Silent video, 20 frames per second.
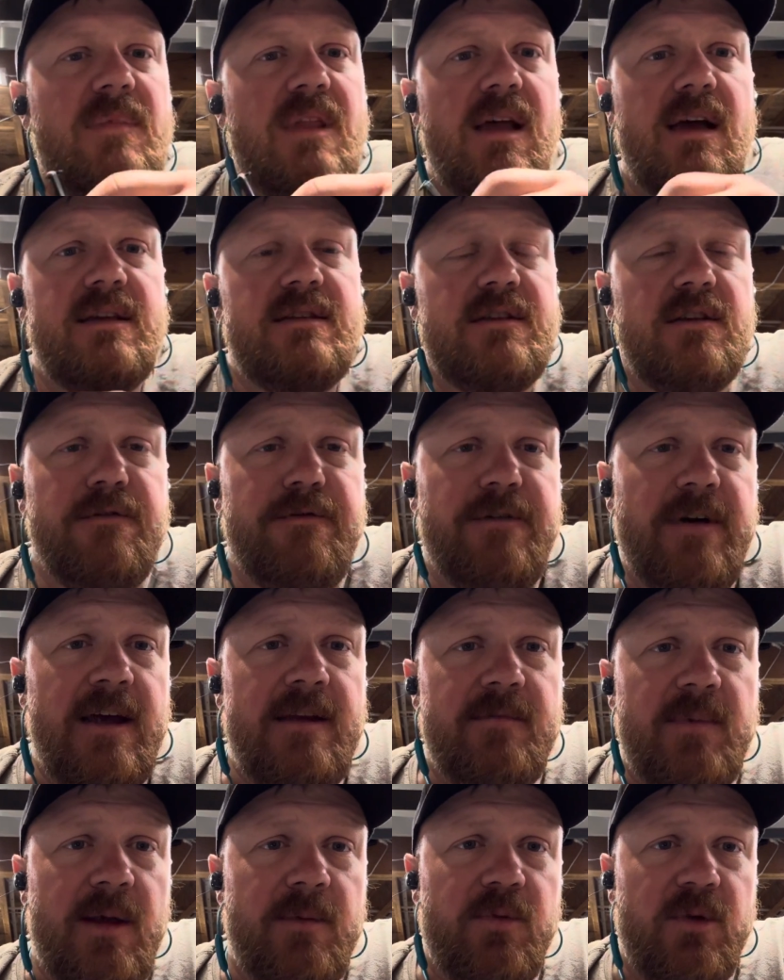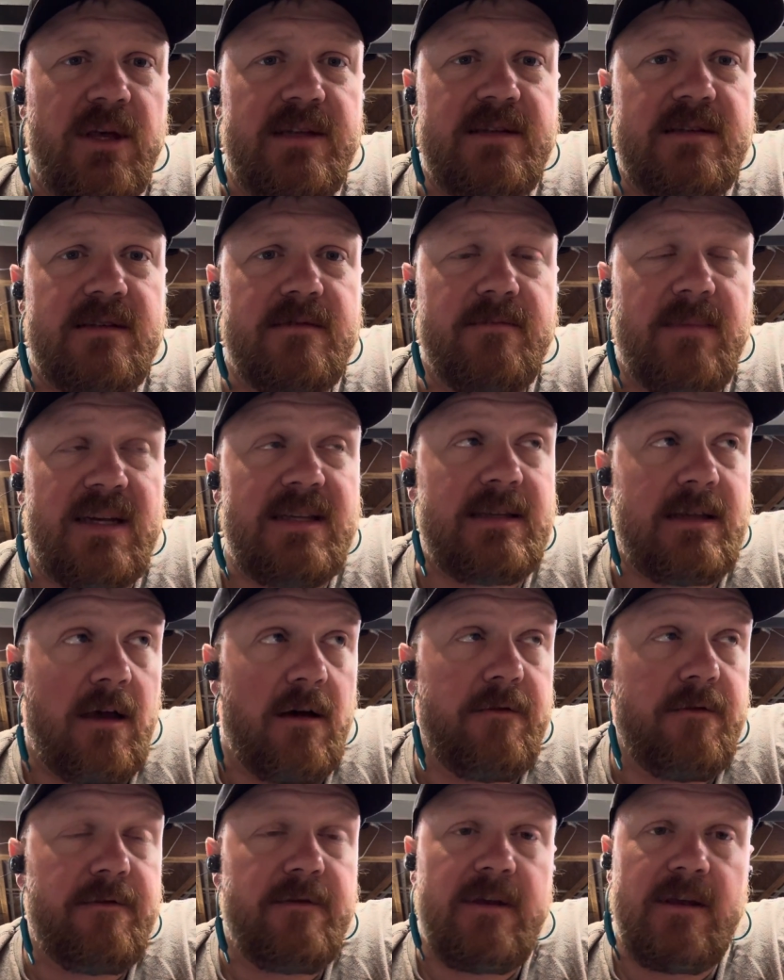still find myself